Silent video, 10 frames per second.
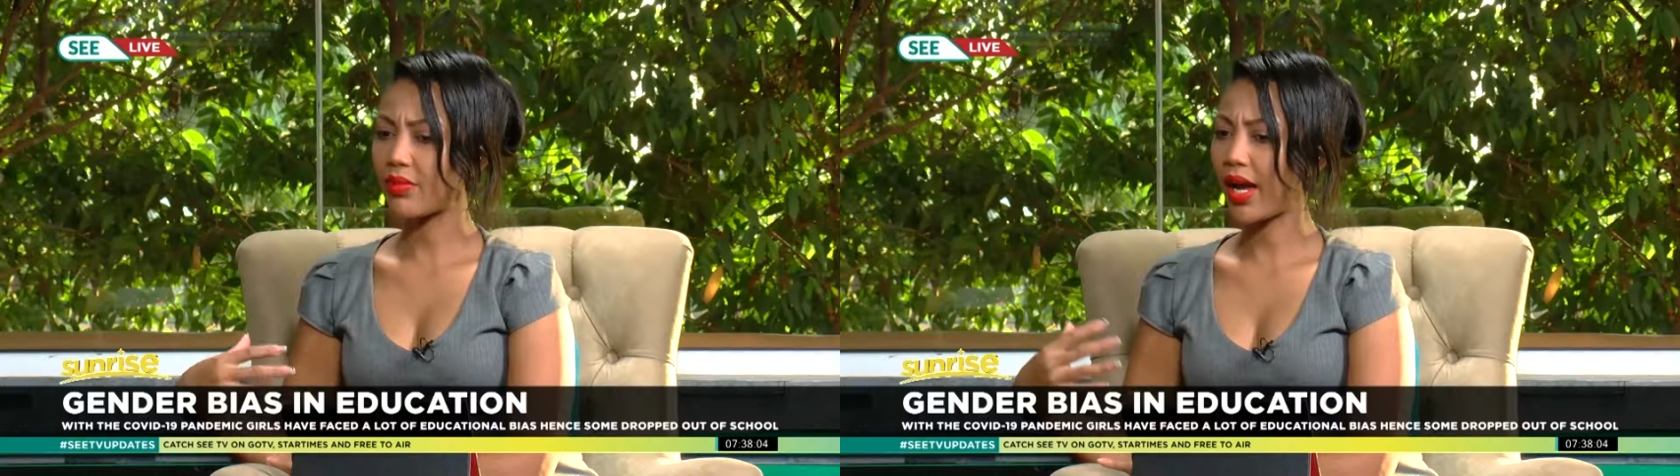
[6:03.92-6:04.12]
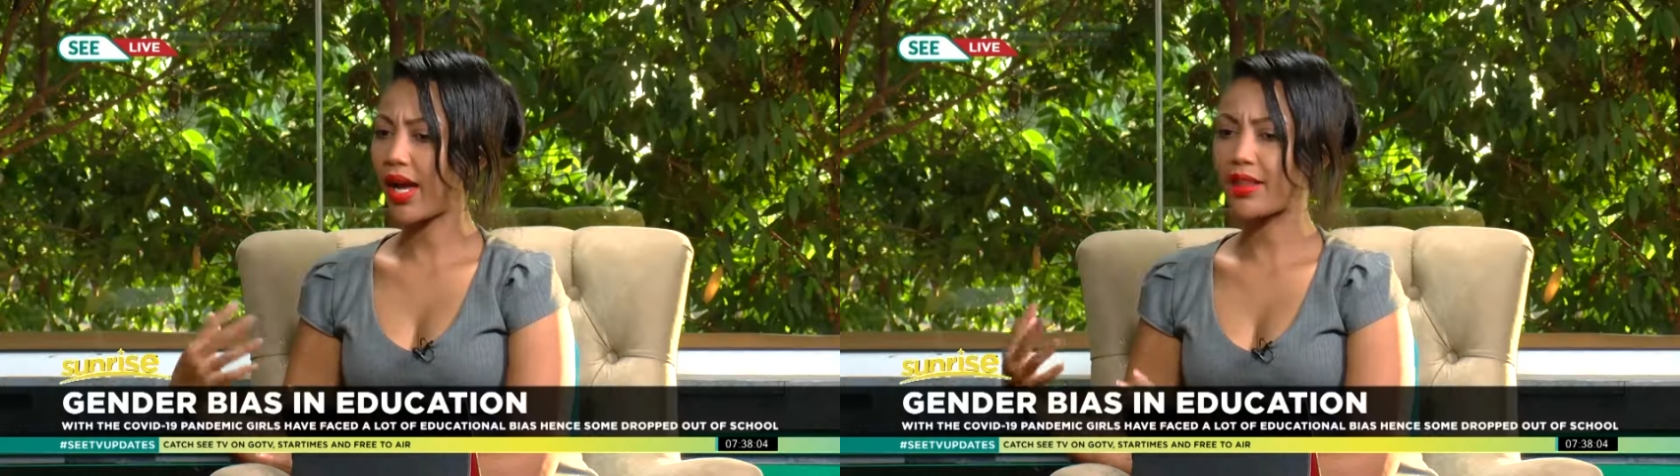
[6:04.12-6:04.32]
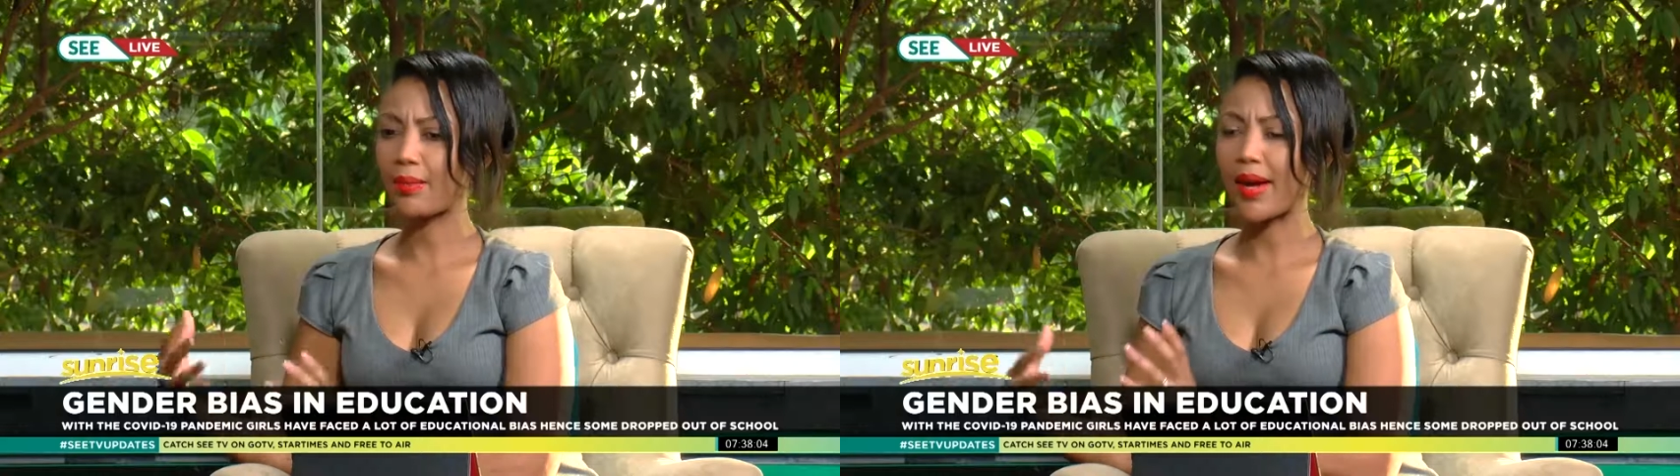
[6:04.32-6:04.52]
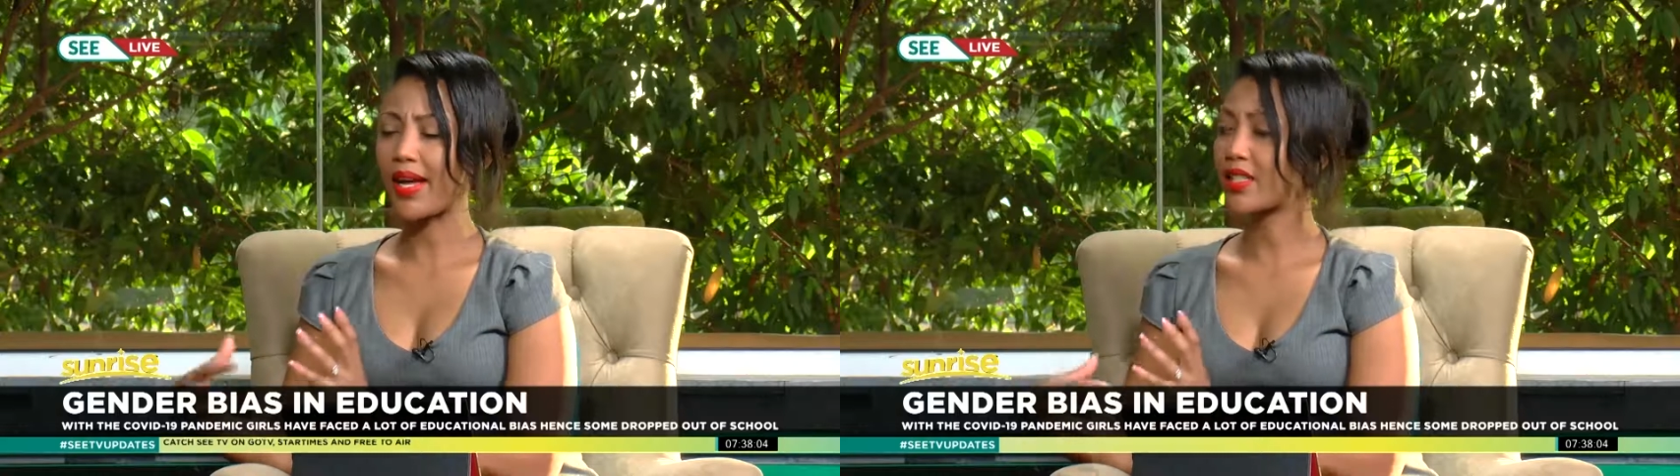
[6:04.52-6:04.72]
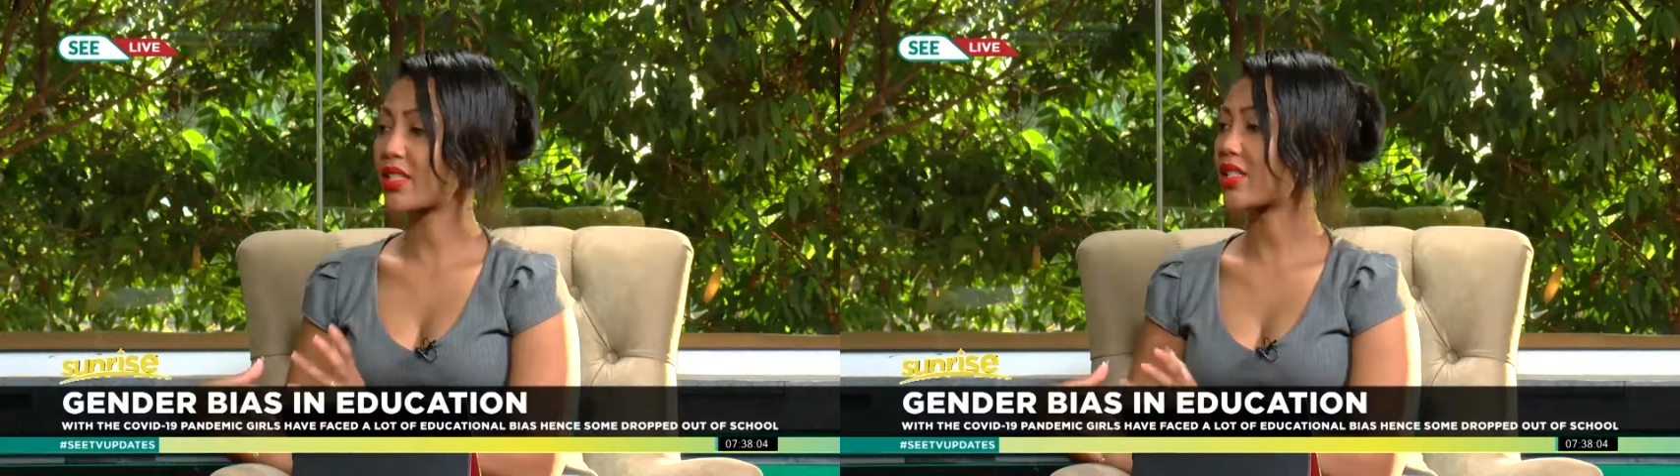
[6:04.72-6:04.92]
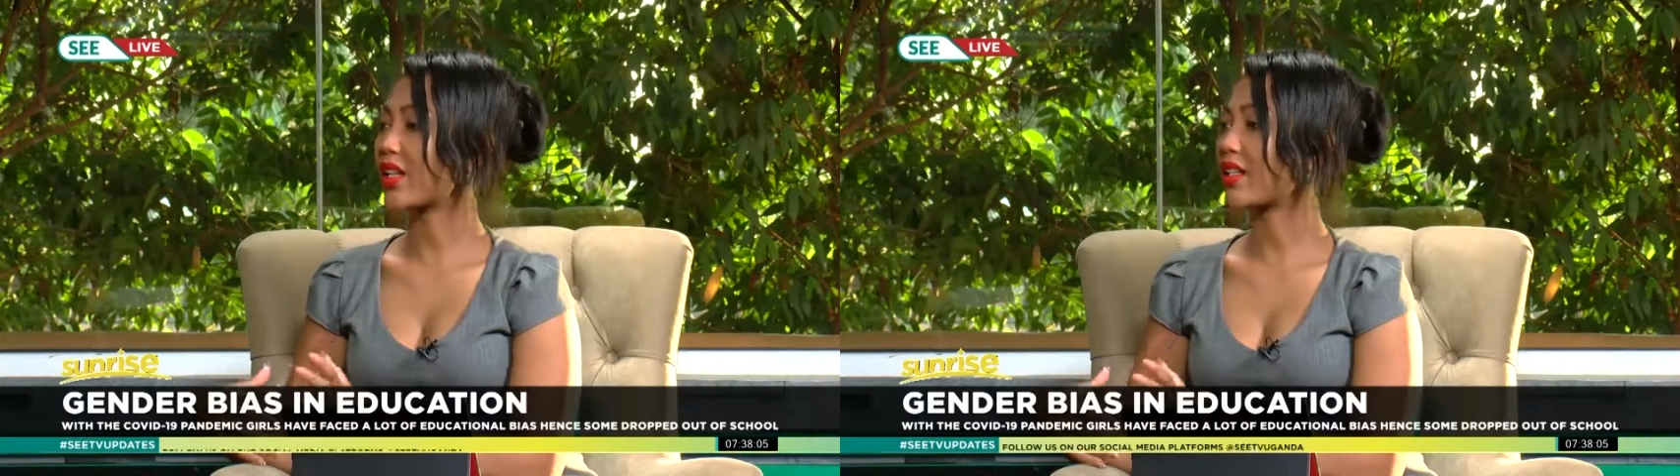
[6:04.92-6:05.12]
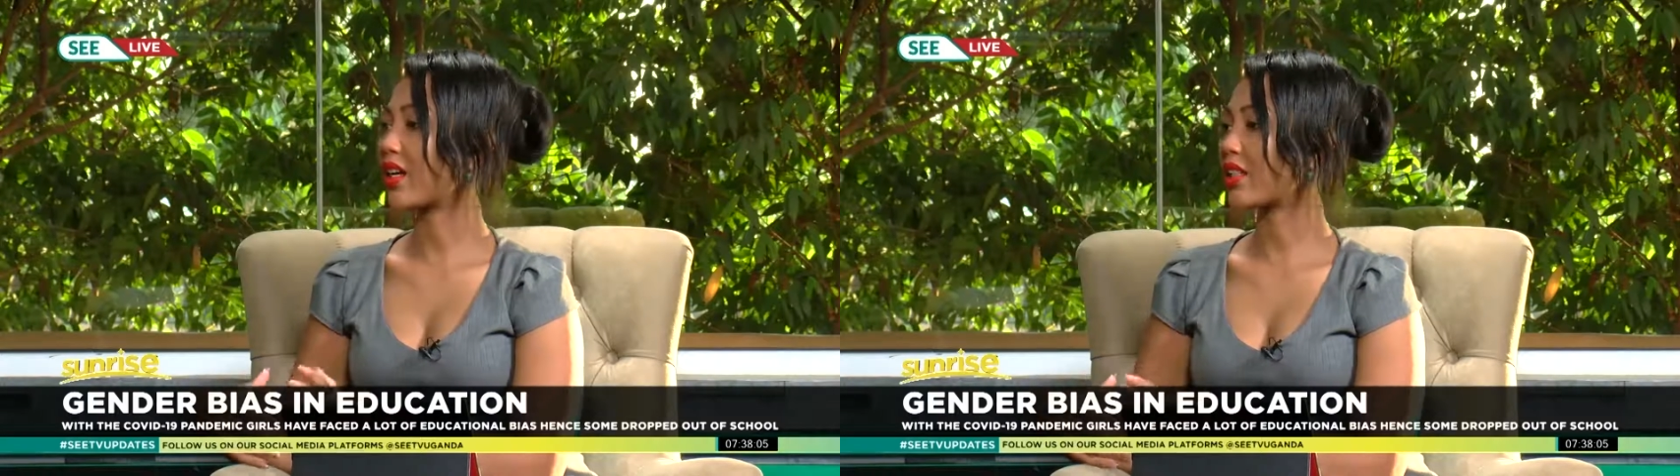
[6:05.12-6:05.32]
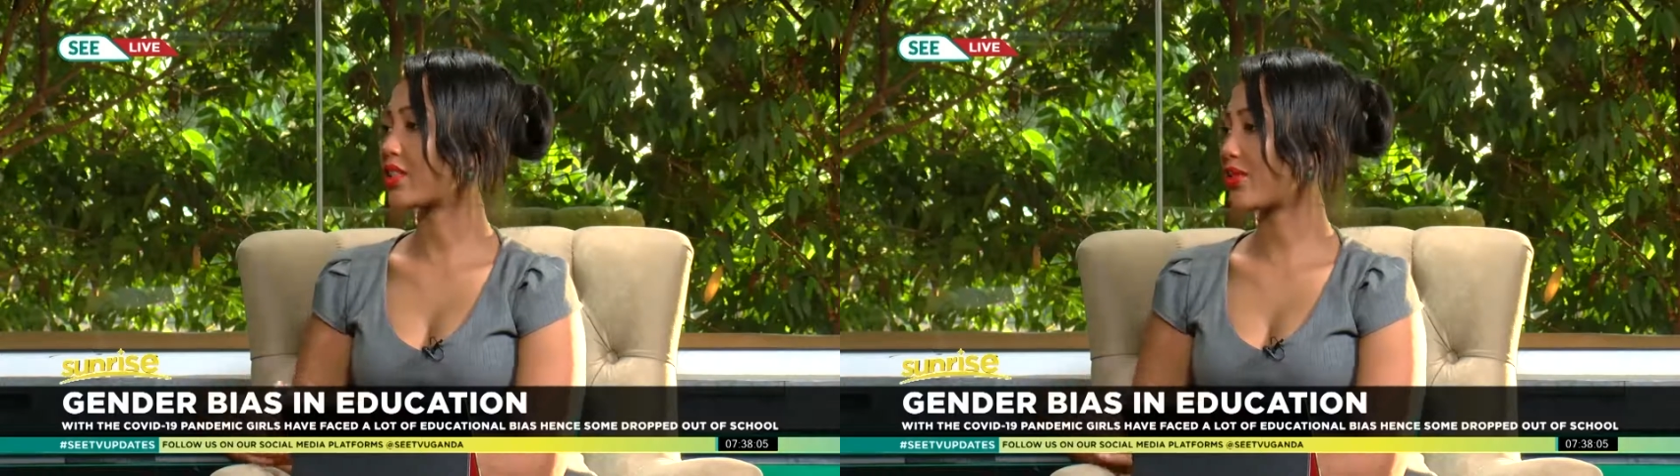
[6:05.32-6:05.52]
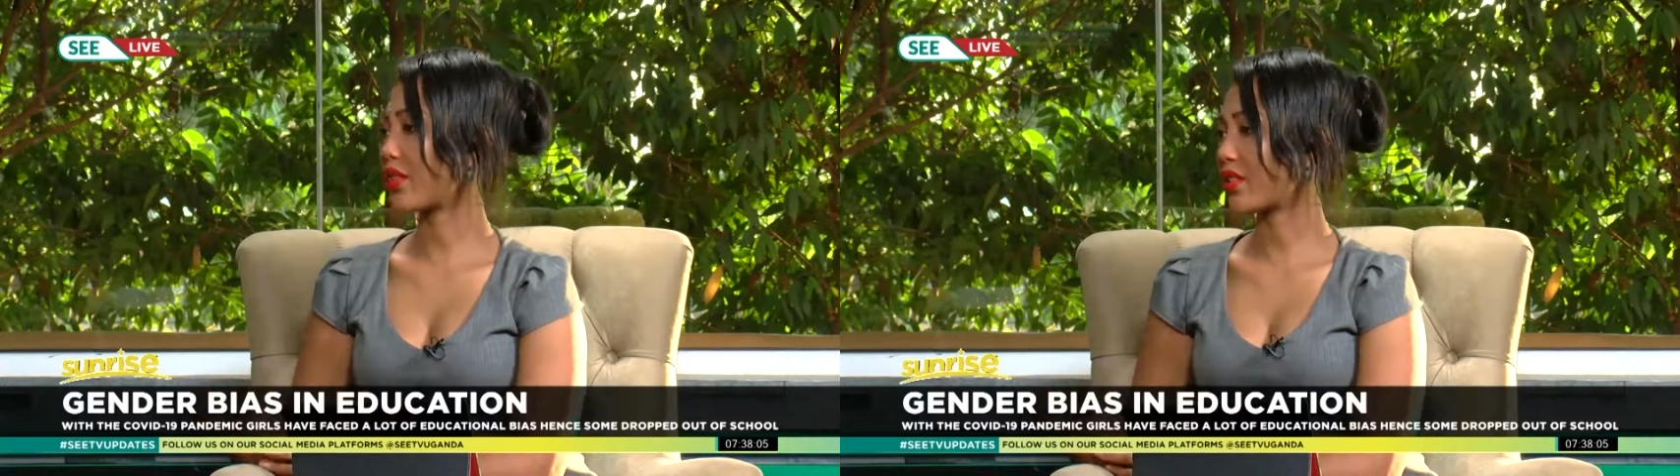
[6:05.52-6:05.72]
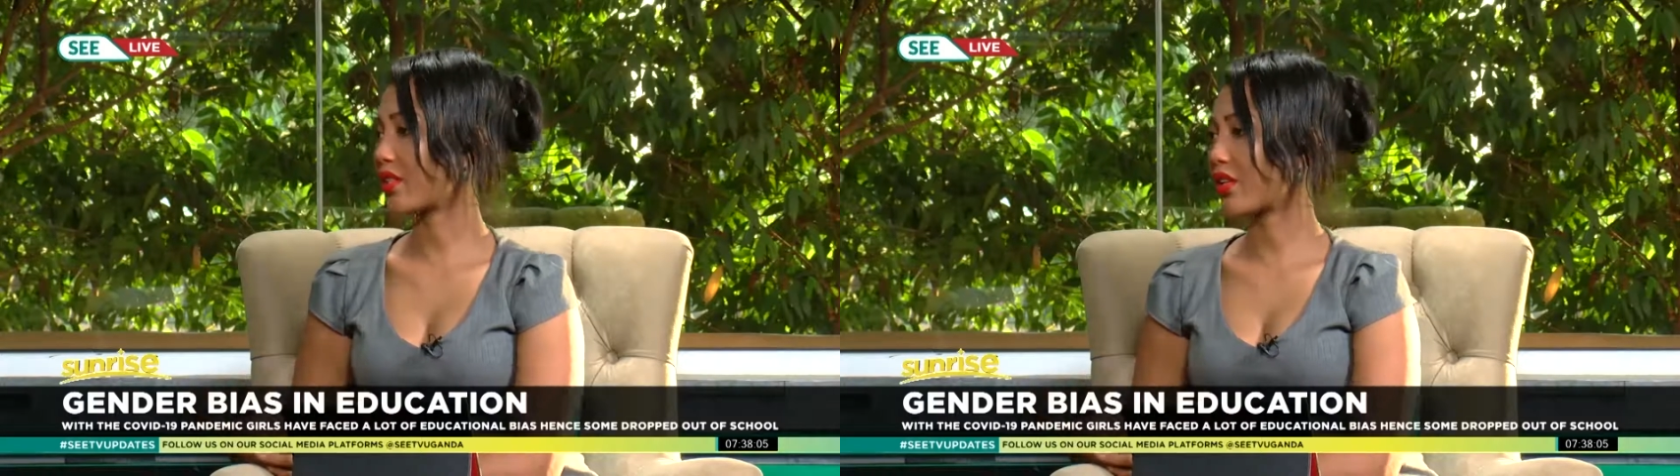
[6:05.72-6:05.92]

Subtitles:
other biases that girls face